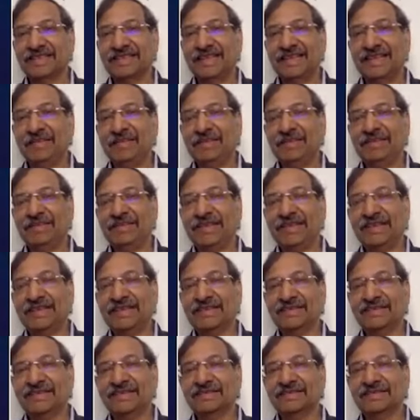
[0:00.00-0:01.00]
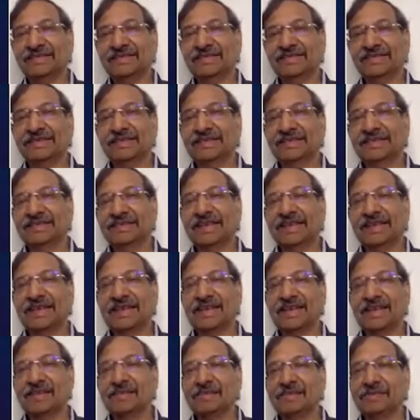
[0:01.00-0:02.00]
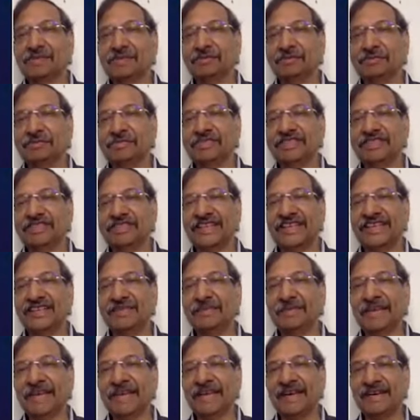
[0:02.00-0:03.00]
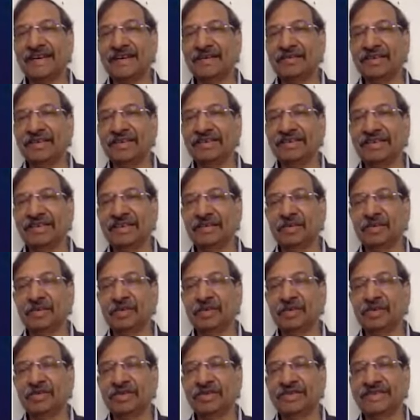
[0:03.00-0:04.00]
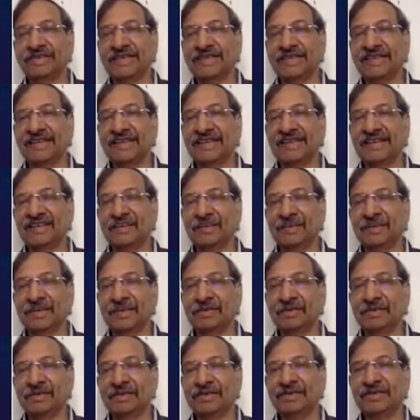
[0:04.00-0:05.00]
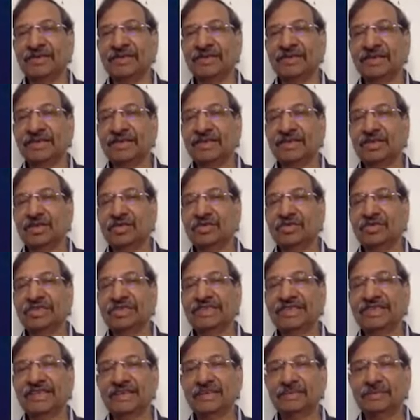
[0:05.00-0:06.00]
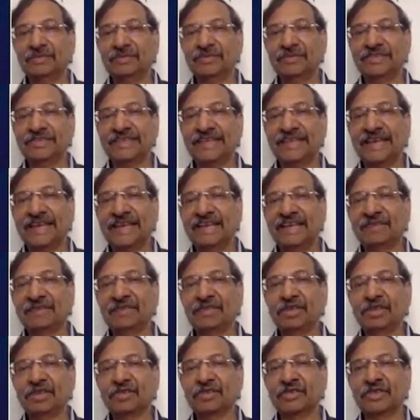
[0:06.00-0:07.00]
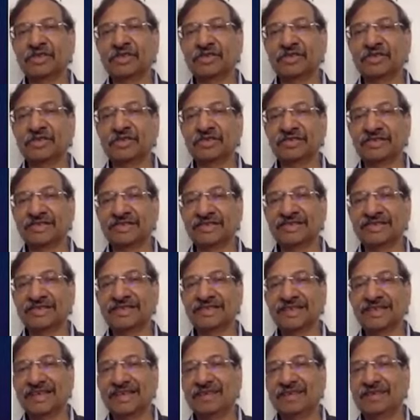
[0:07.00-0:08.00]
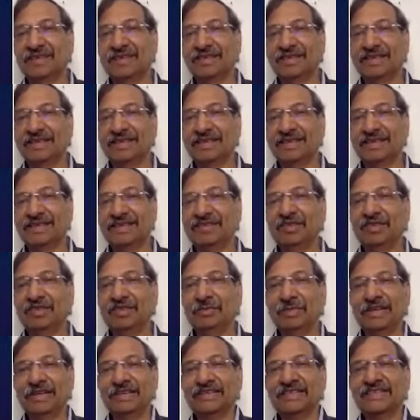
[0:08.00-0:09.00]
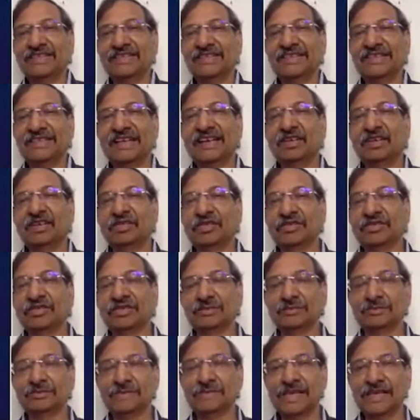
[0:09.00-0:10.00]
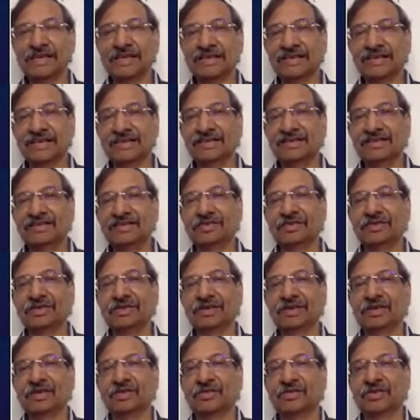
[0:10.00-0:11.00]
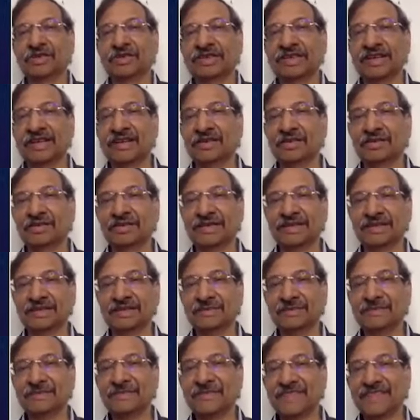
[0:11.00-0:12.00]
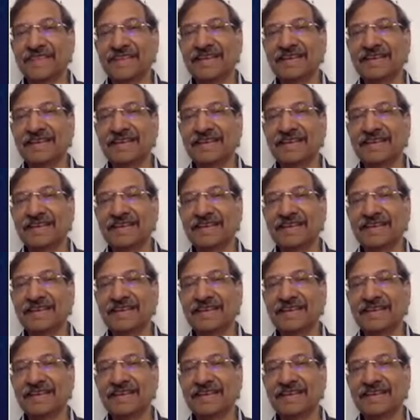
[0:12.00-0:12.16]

Then we start taking a Sage brand we are taken, because we are selling enterprise base. So we tied up with Oxford University, and we said, we bring the CIOs of the market to the Oxford, take it to there